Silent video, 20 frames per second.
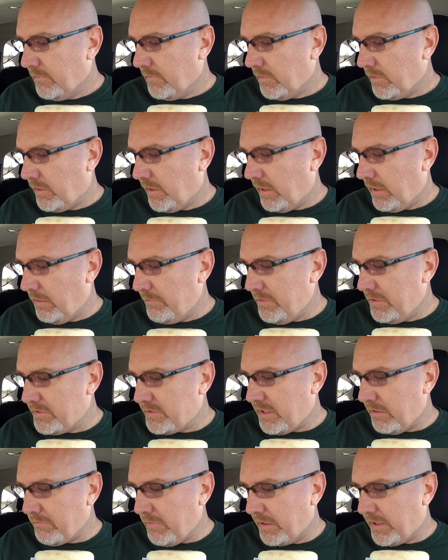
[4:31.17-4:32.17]
Okay, let me just
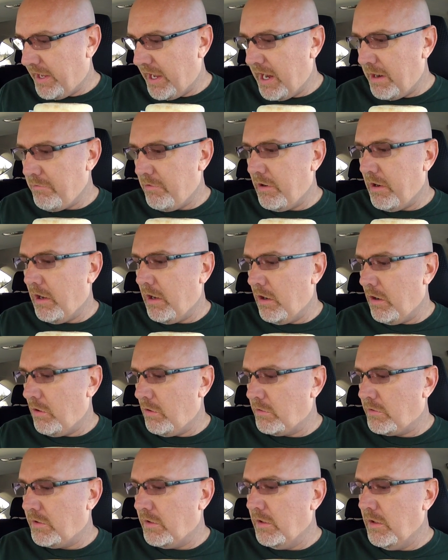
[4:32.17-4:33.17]
get my camera
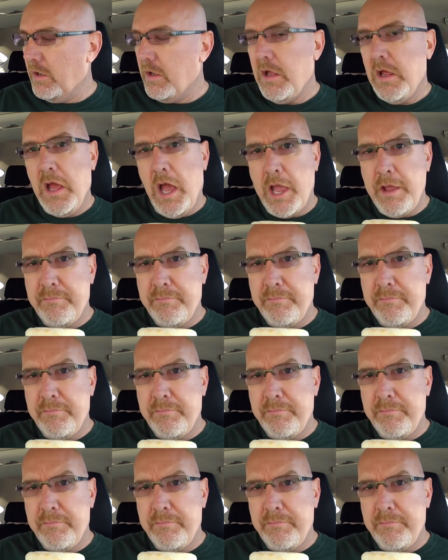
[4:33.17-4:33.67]
out. I